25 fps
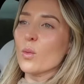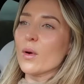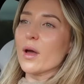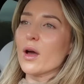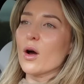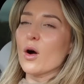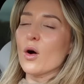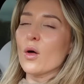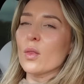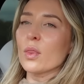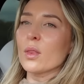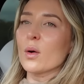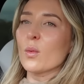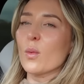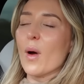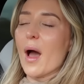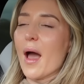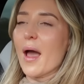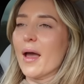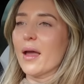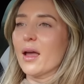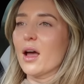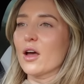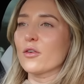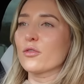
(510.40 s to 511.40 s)
we're on the
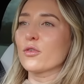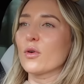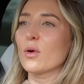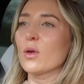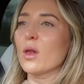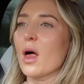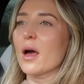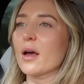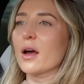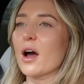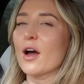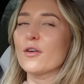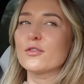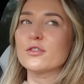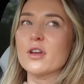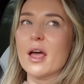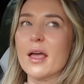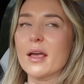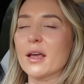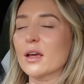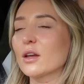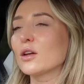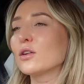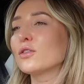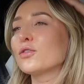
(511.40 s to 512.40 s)
way. I feel like I've
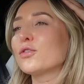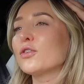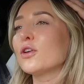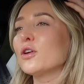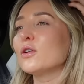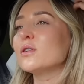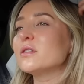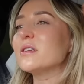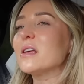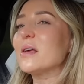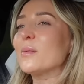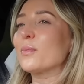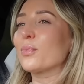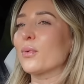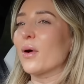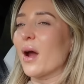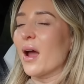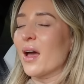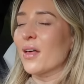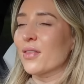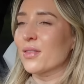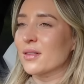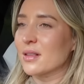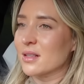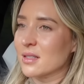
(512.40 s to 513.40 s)
taken a few deep
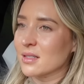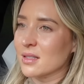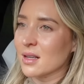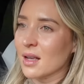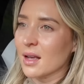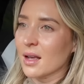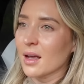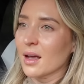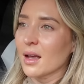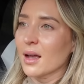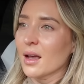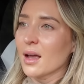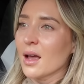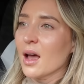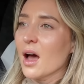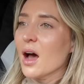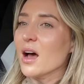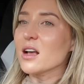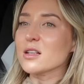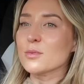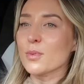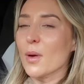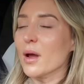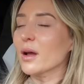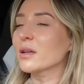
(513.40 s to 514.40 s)
breaths.
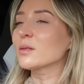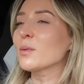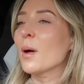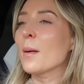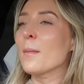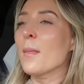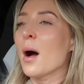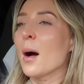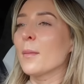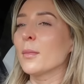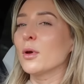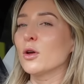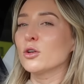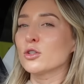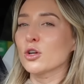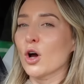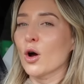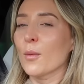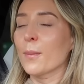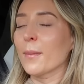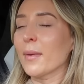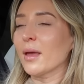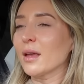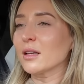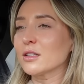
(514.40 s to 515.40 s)
I spoke to my mum who
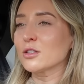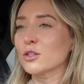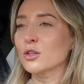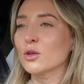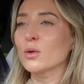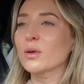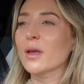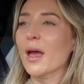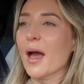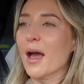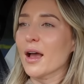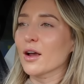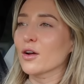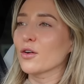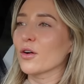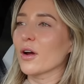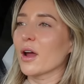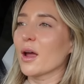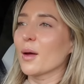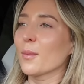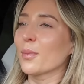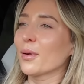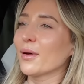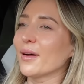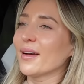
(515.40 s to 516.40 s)
told me to get a
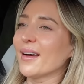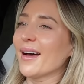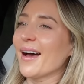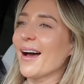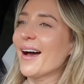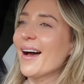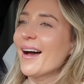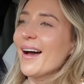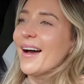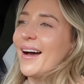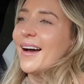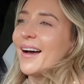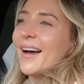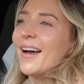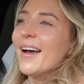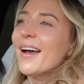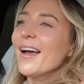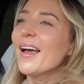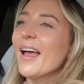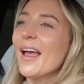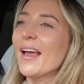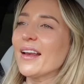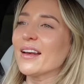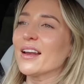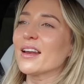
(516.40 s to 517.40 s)
grip.
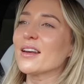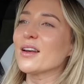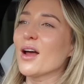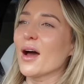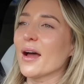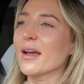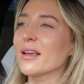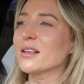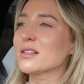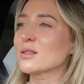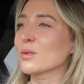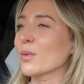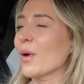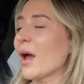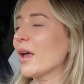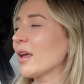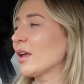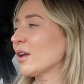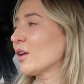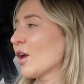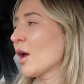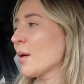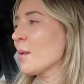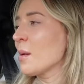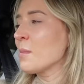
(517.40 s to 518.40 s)
In a nice way,
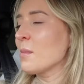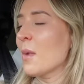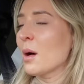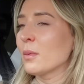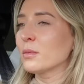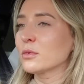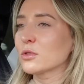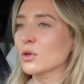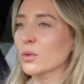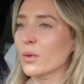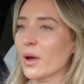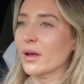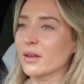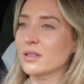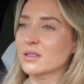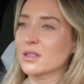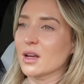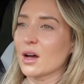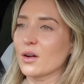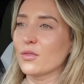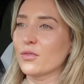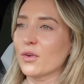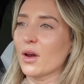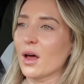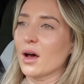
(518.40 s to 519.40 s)
you know, my mum's always
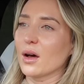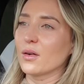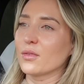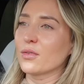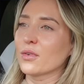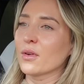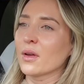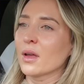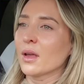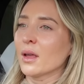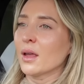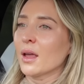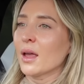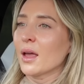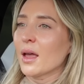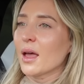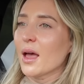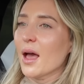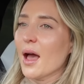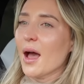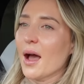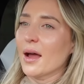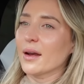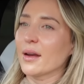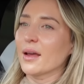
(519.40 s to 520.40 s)
tough love.
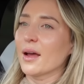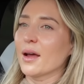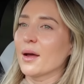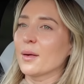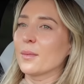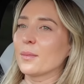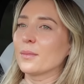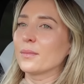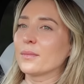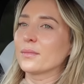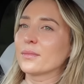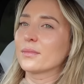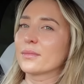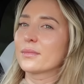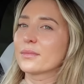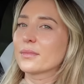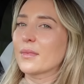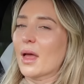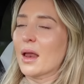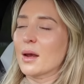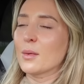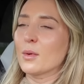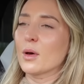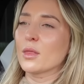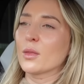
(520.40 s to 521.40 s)
And
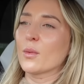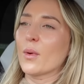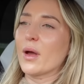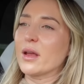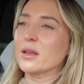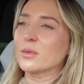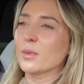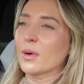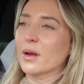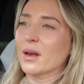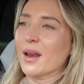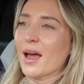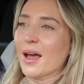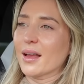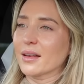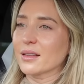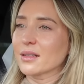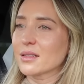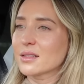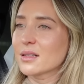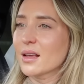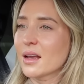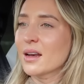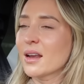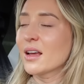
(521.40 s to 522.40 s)
I'm on the way to my
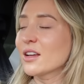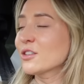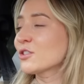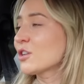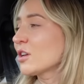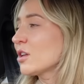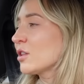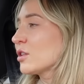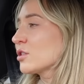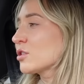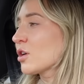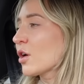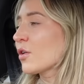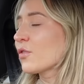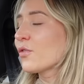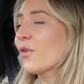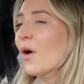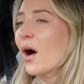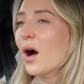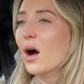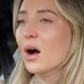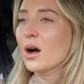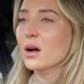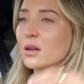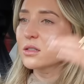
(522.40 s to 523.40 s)
nan's. And actually, so
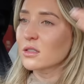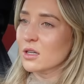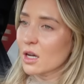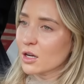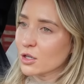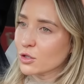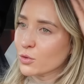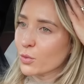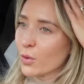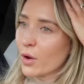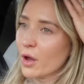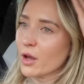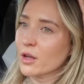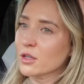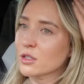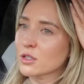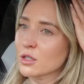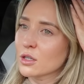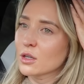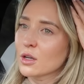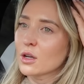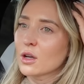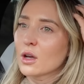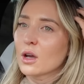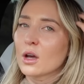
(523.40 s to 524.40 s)
far, touch wood,
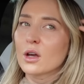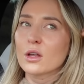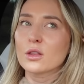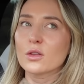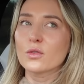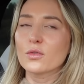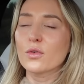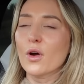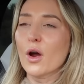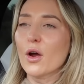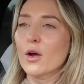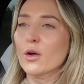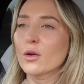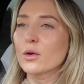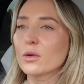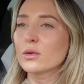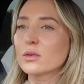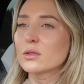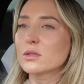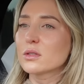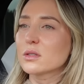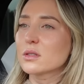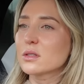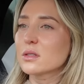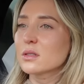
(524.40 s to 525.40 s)
the
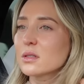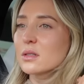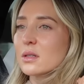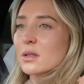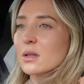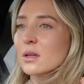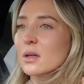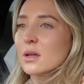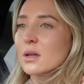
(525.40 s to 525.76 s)
roads